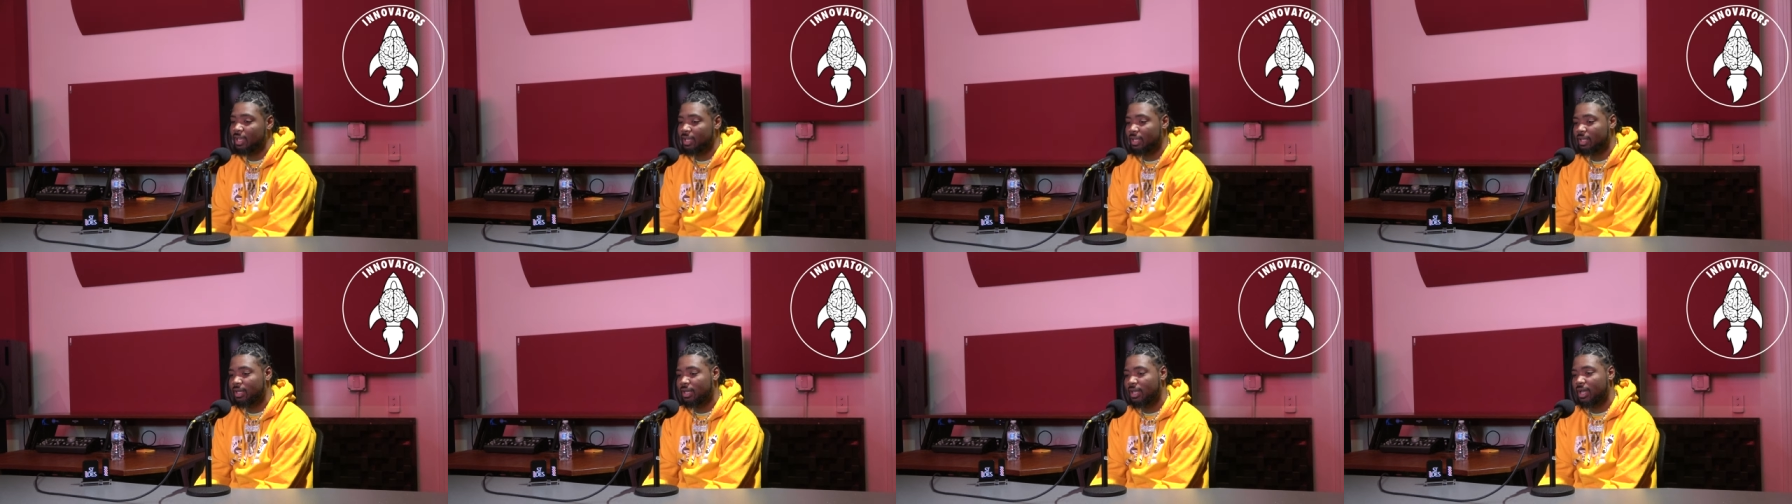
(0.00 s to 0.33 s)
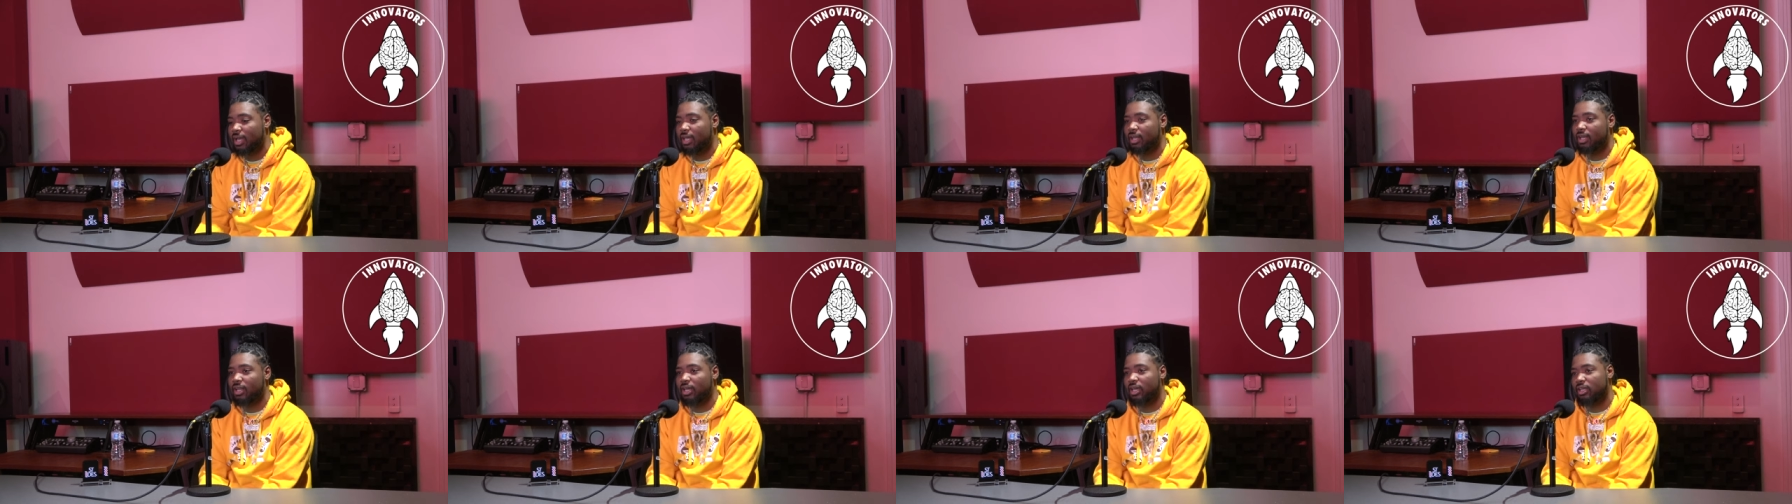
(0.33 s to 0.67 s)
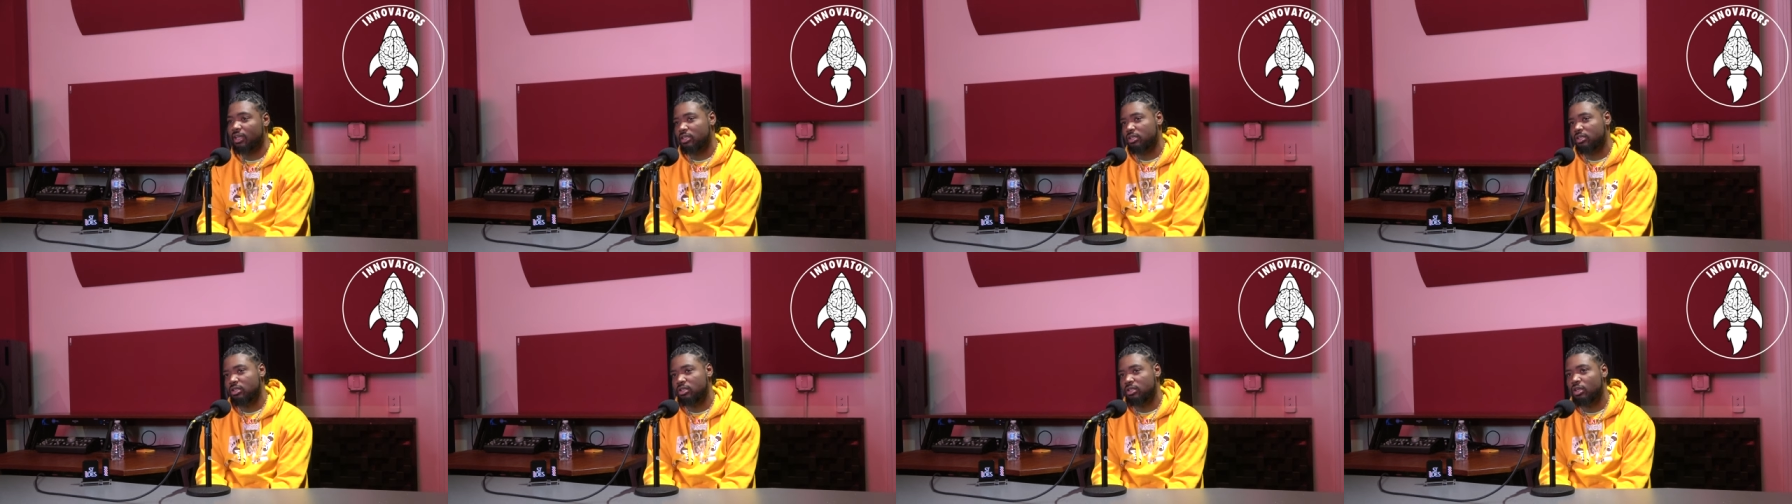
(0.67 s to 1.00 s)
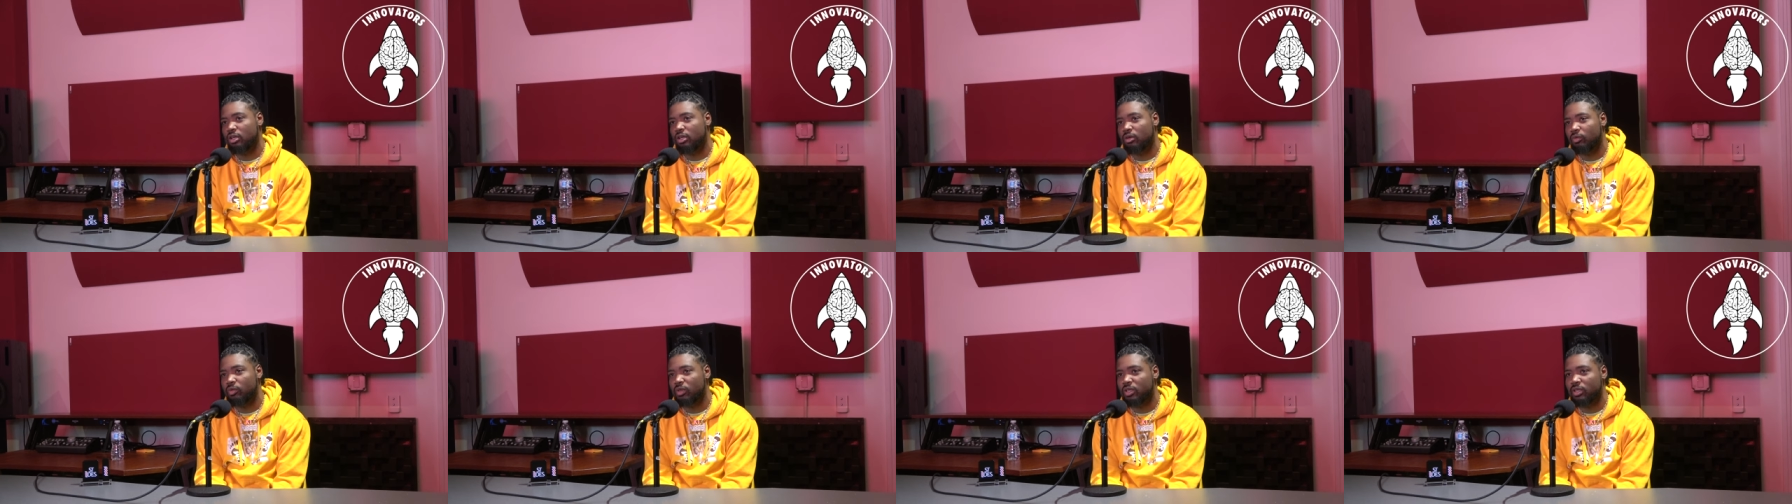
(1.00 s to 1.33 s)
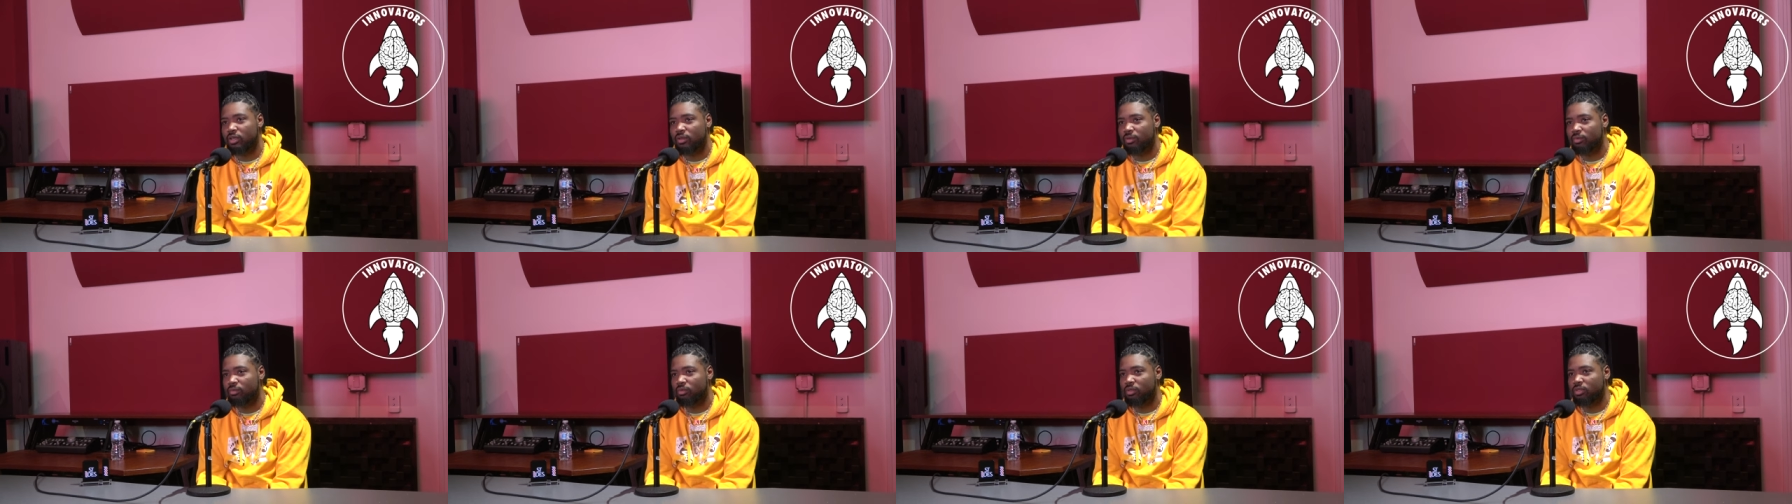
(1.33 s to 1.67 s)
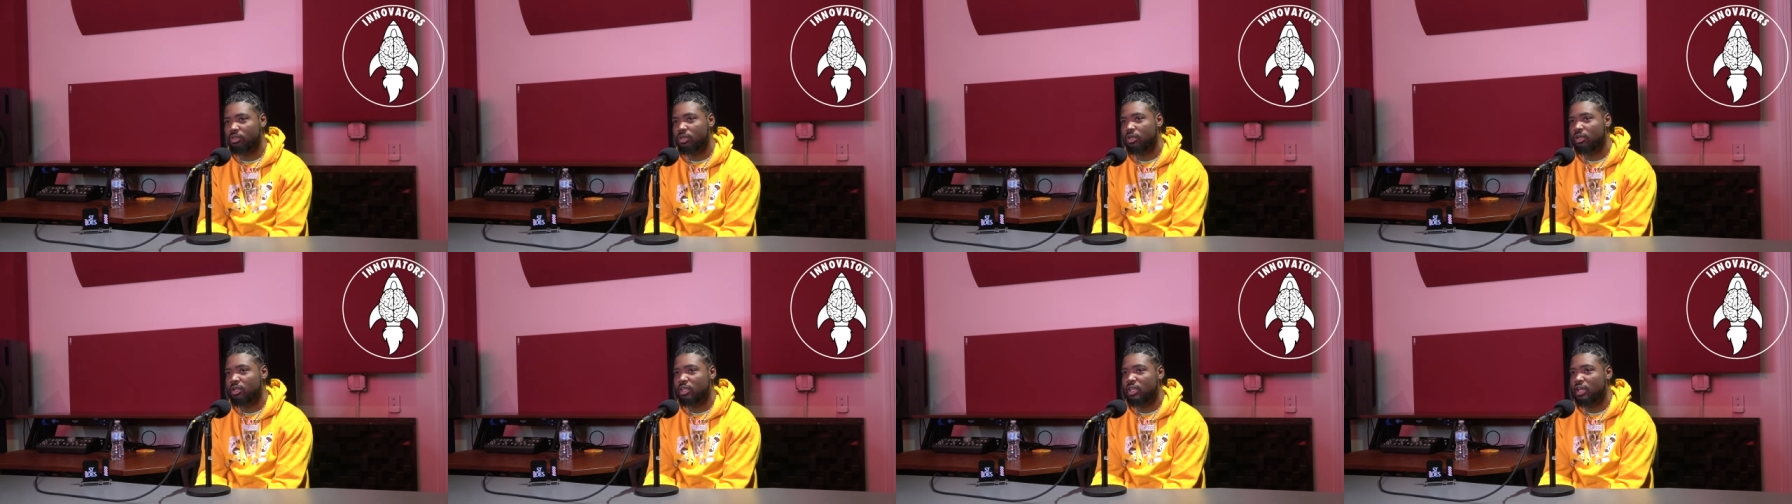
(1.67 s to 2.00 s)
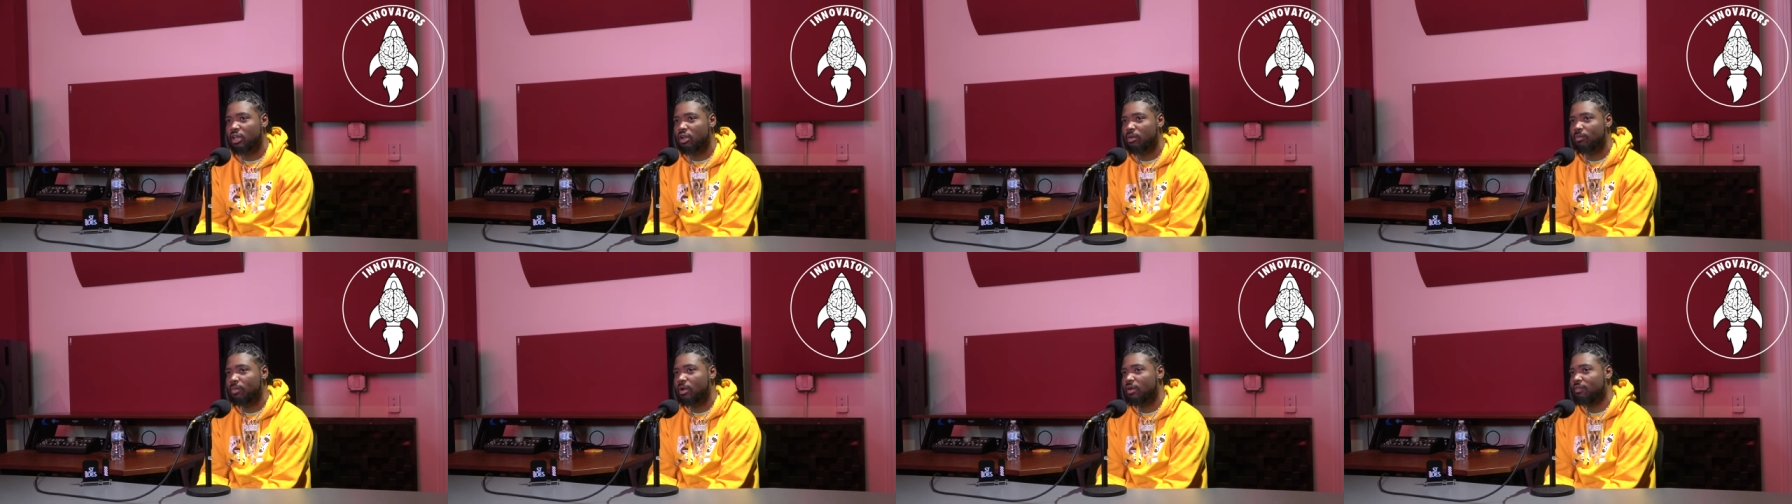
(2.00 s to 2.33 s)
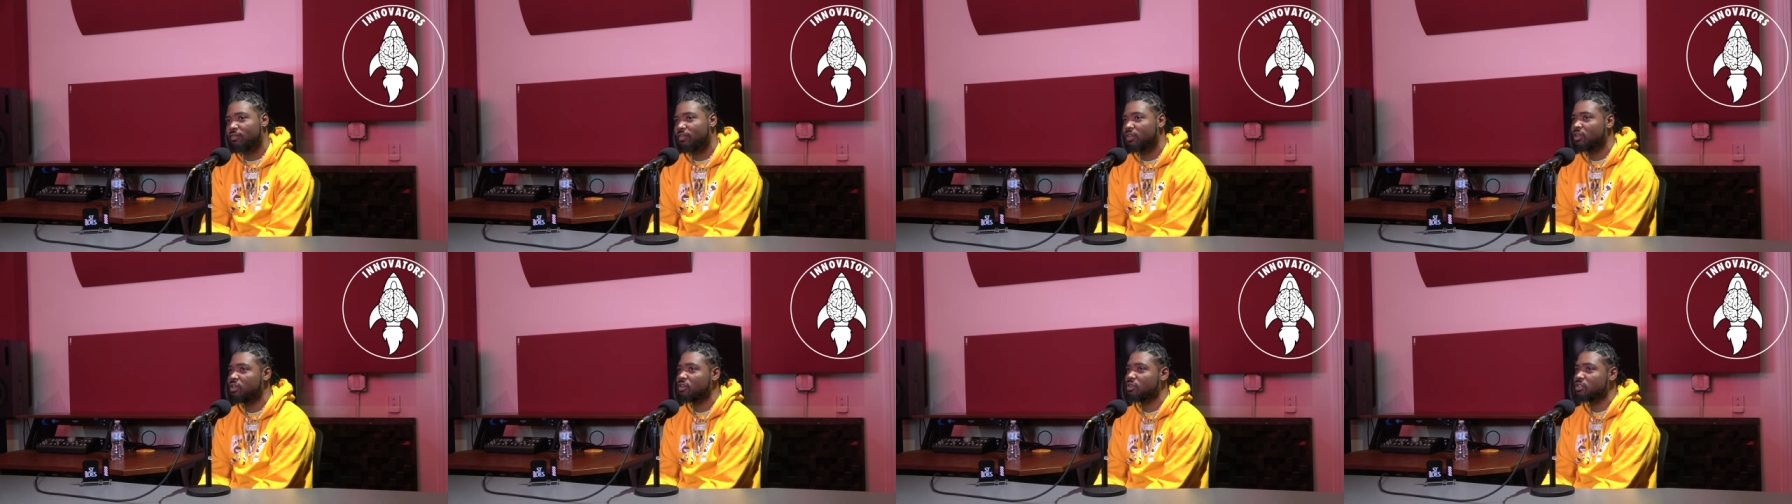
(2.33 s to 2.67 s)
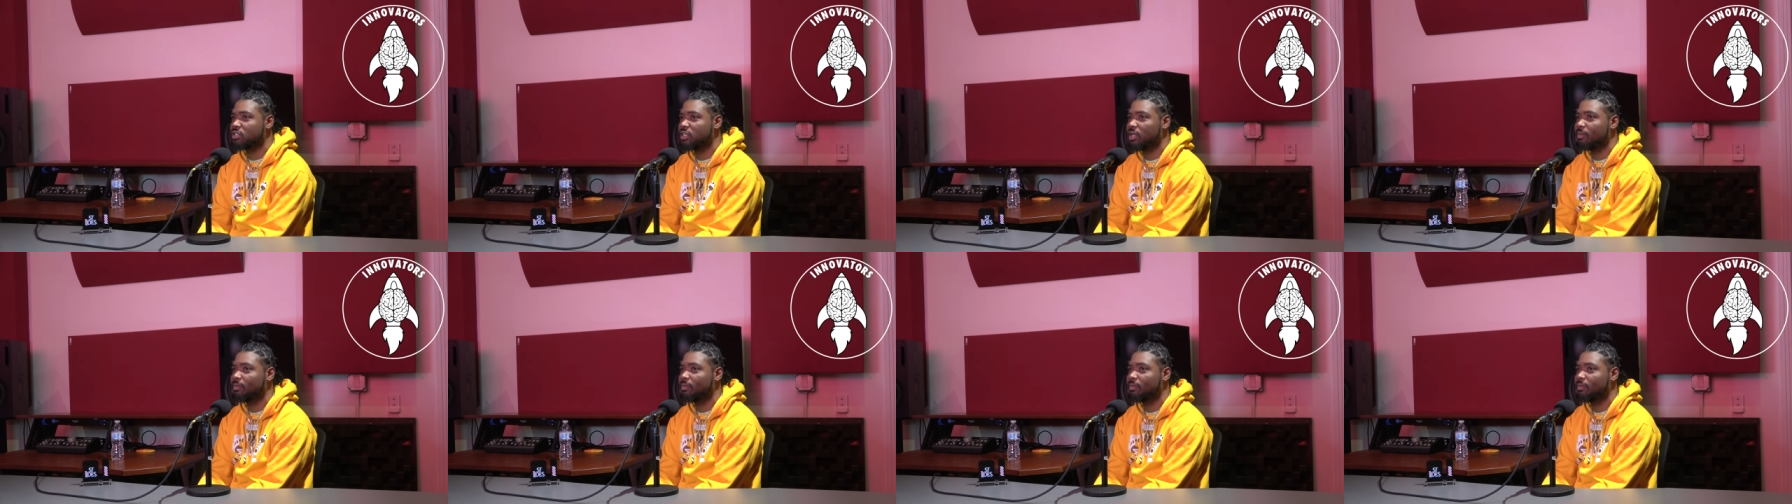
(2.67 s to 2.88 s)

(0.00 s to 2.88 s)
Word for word: like a lot, like you know, we could on the count of my fingers.